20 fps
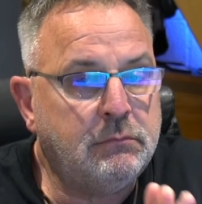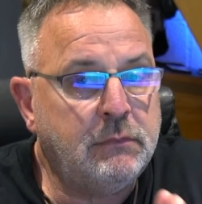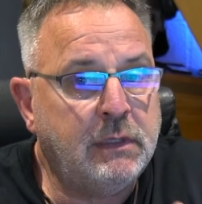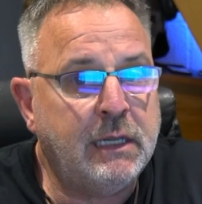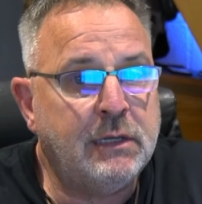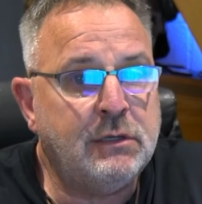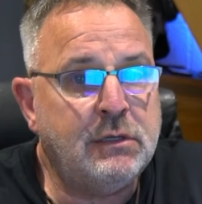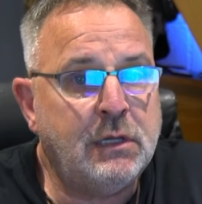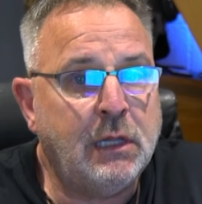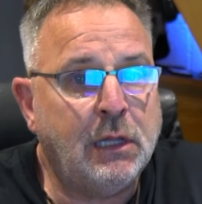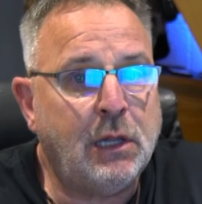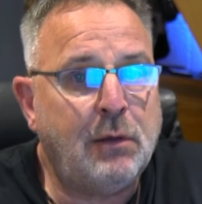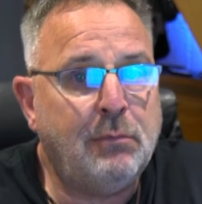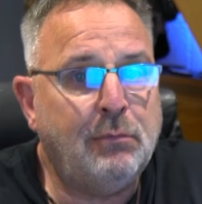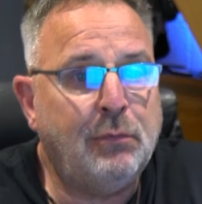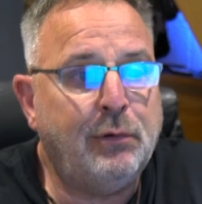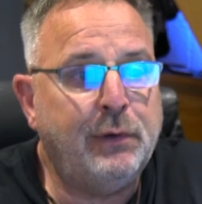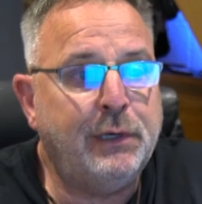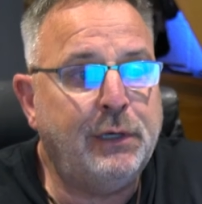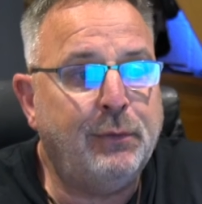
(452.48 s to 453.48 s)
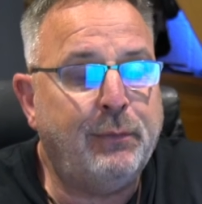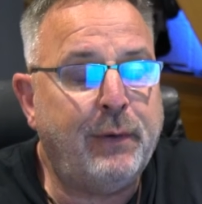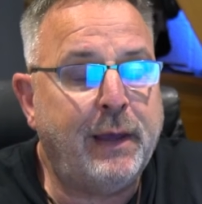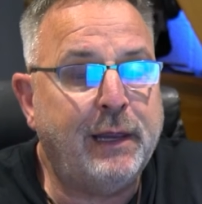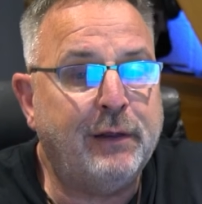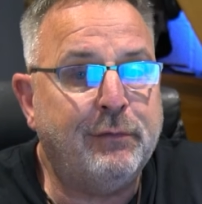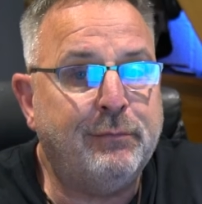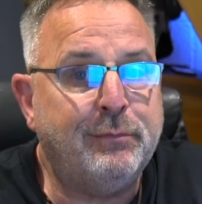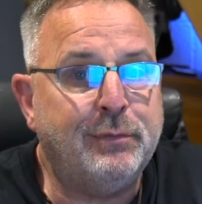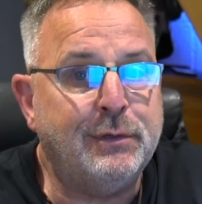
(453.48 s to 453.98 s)
there's a lot more in the
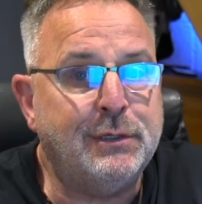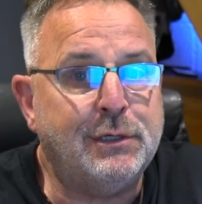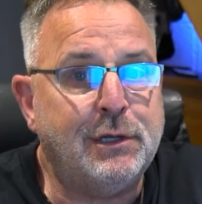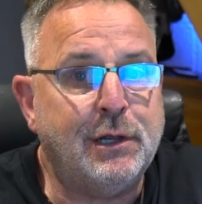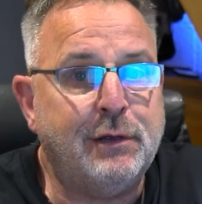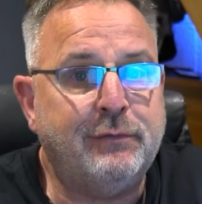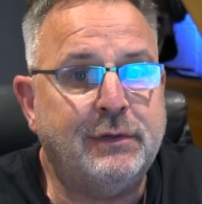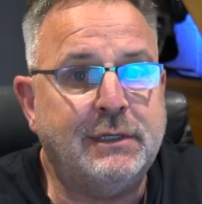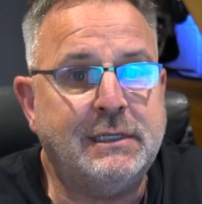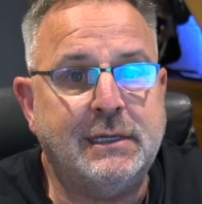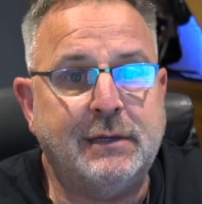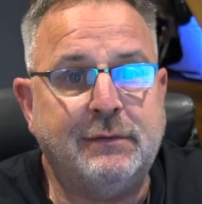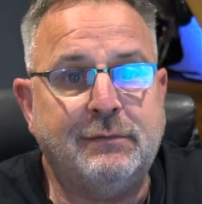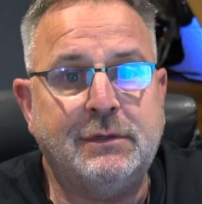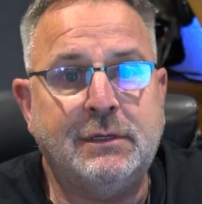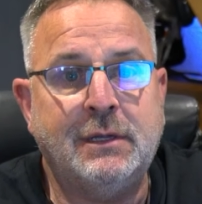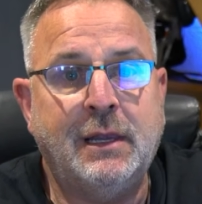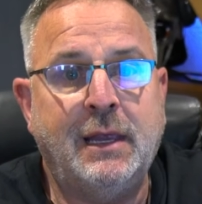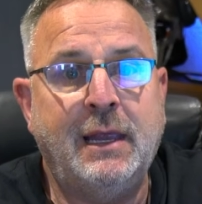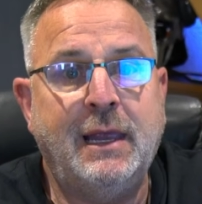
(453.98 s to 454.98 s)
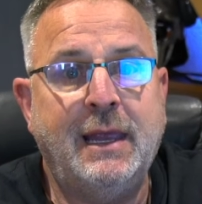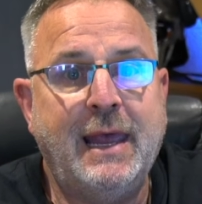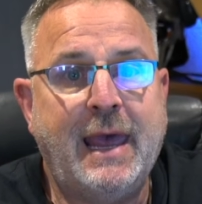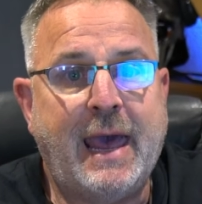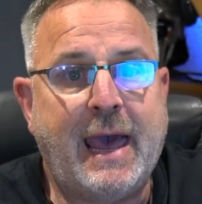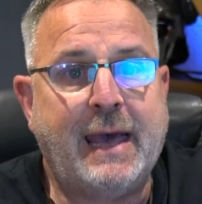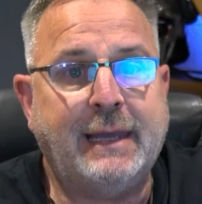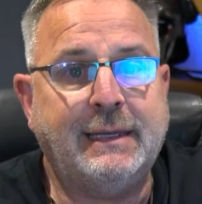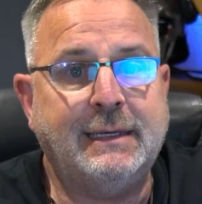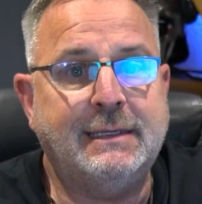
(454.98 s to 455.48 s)
way of preservatives,
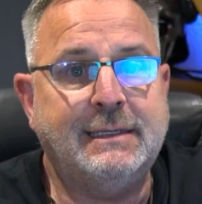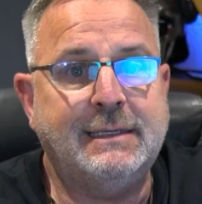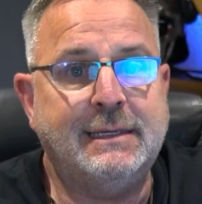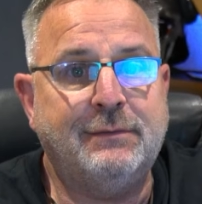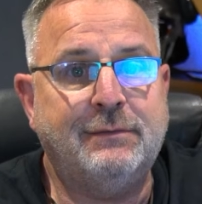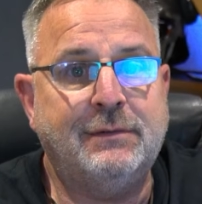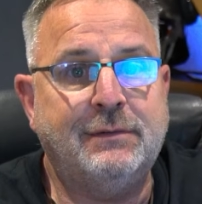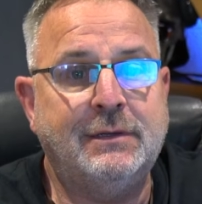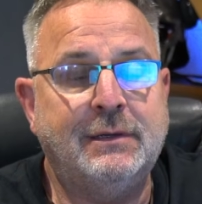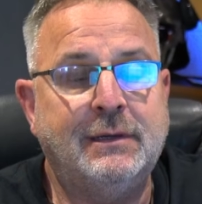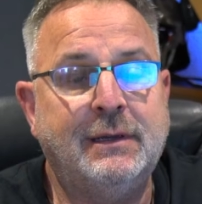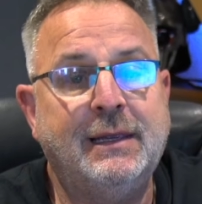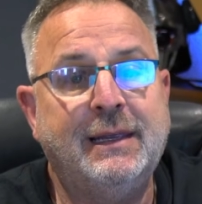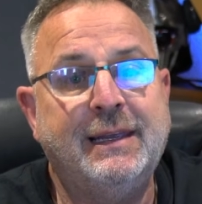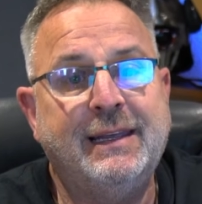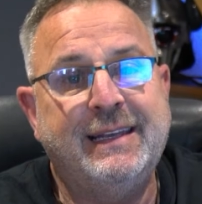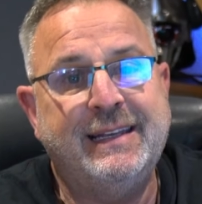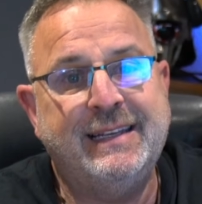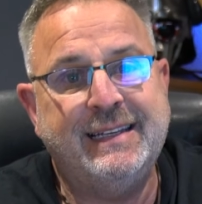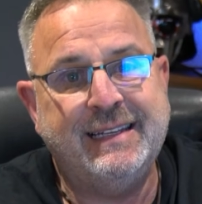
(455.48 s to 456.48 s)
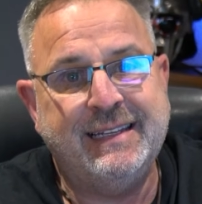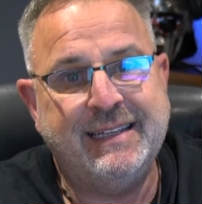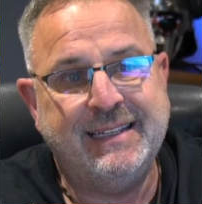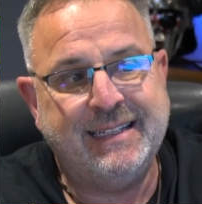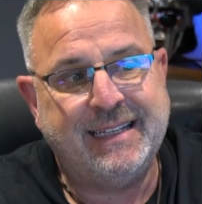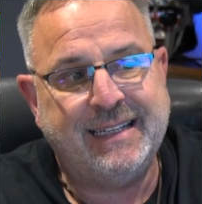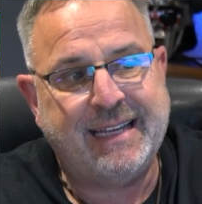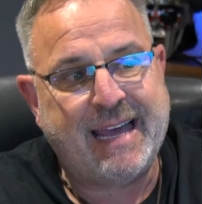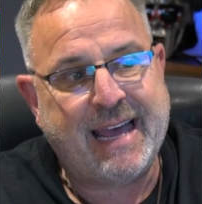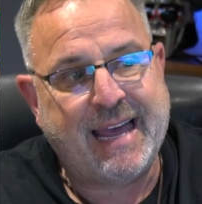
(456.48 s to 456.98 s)
additives,
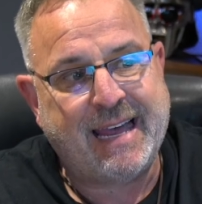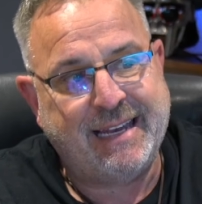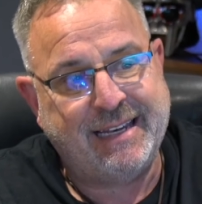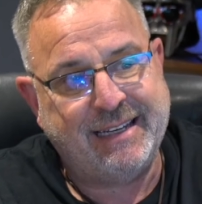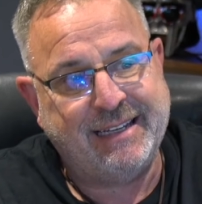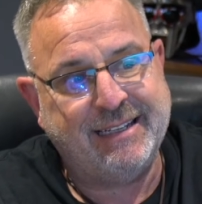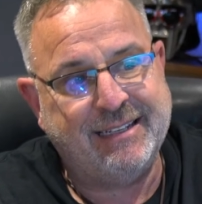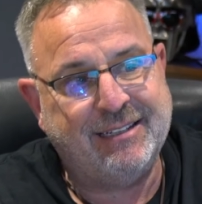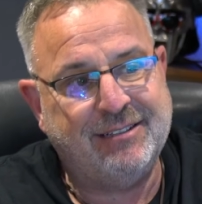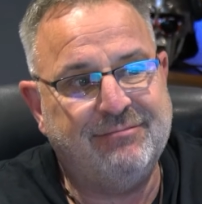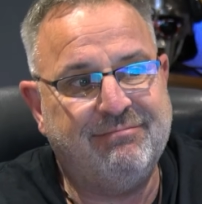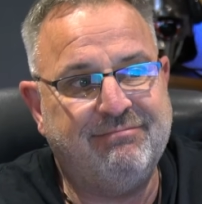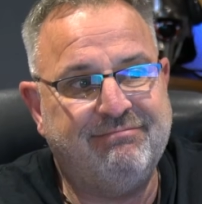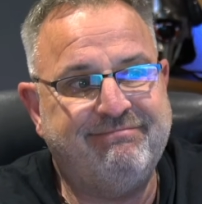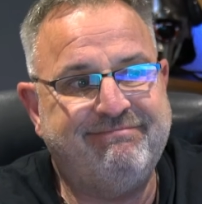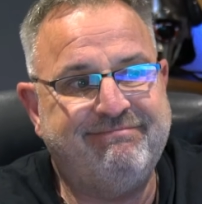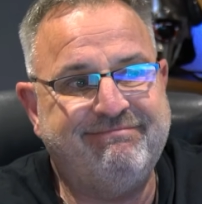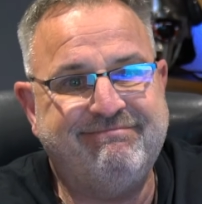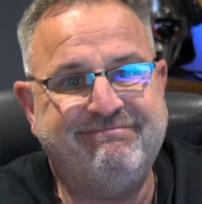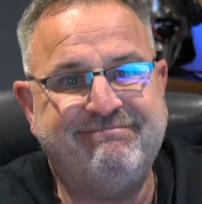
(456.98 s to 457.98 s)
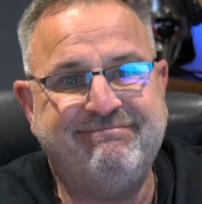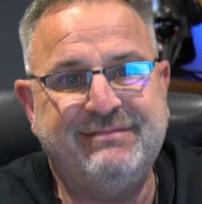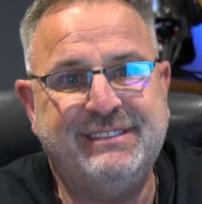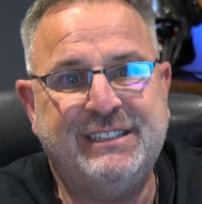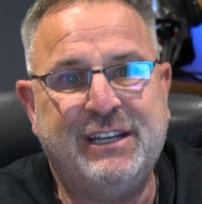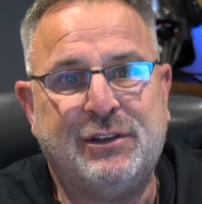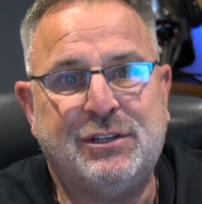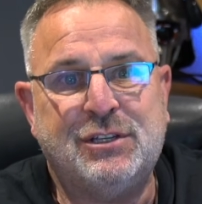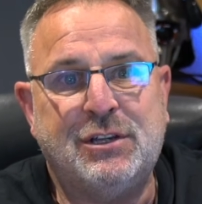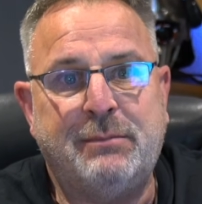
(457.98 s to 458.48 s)
and
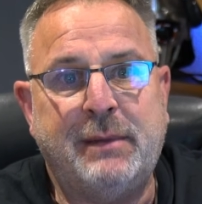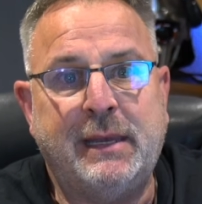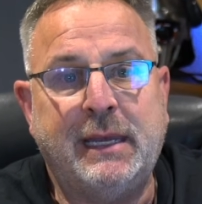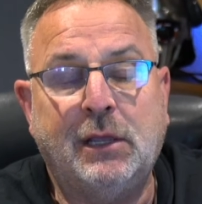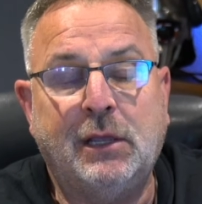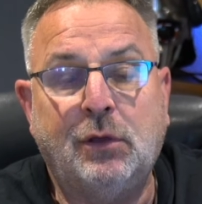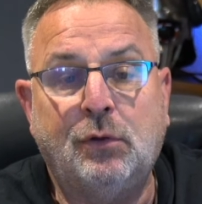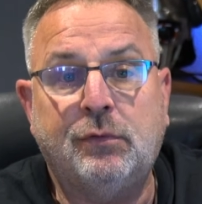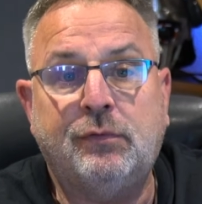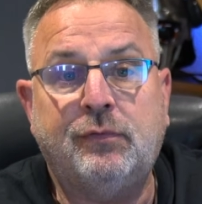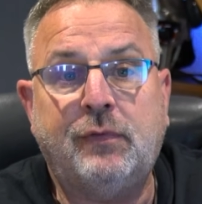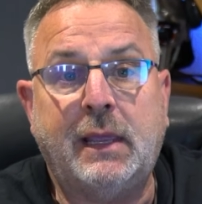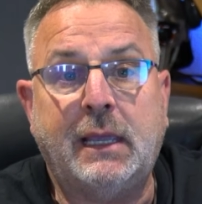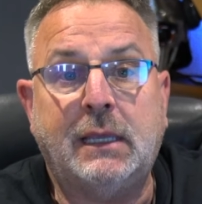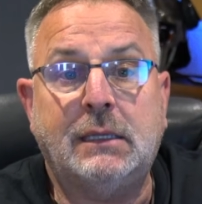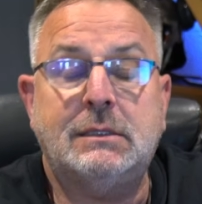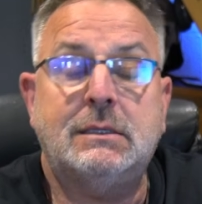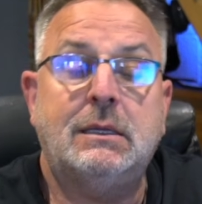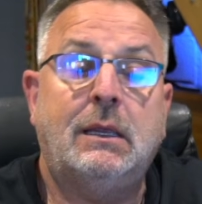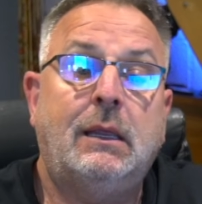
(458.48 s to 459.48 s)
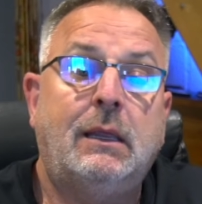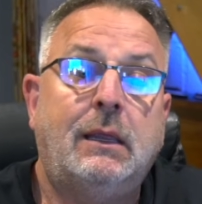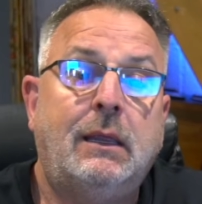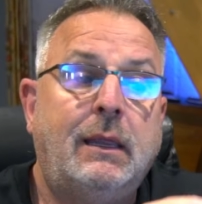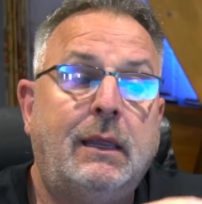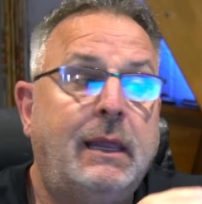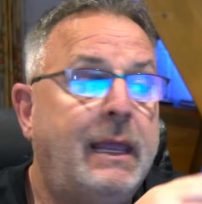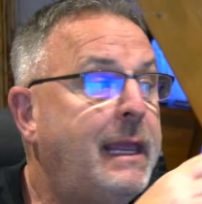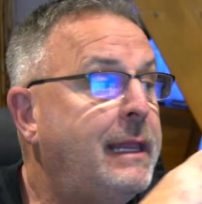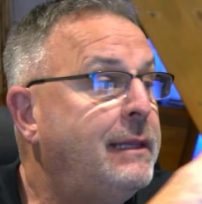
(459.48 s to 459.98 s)
not so many good things
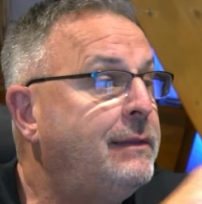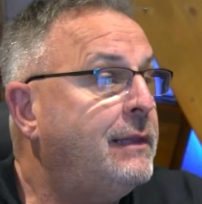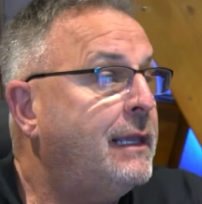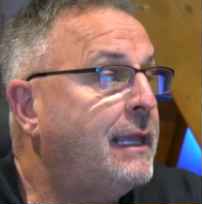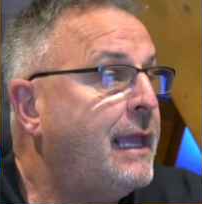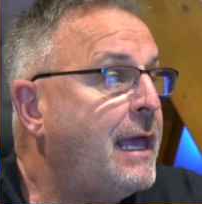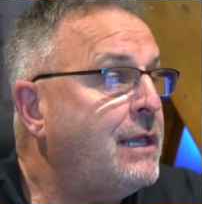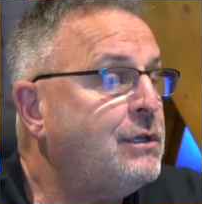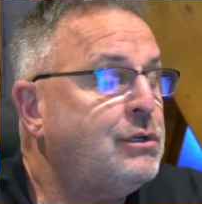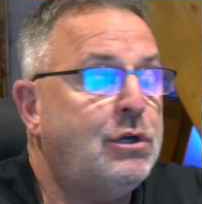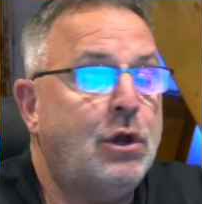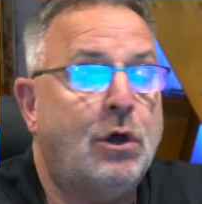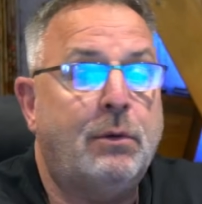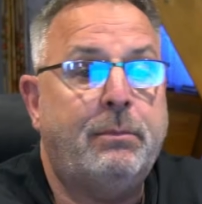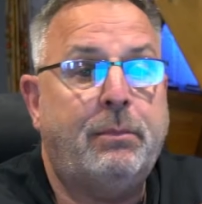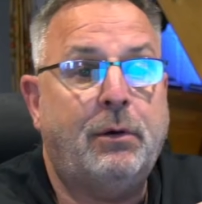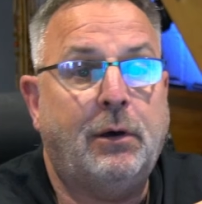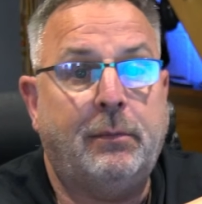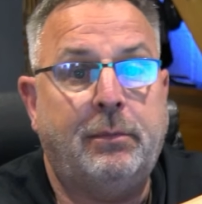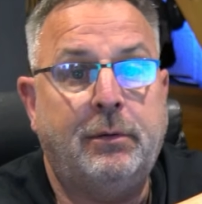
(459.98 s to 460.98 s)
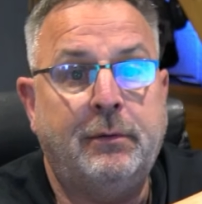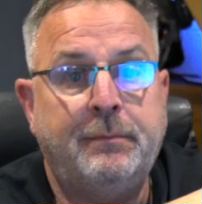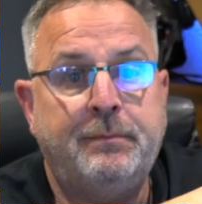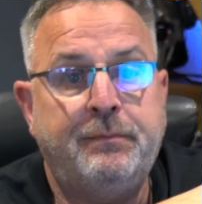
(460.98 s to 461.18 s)
in the Gastropub.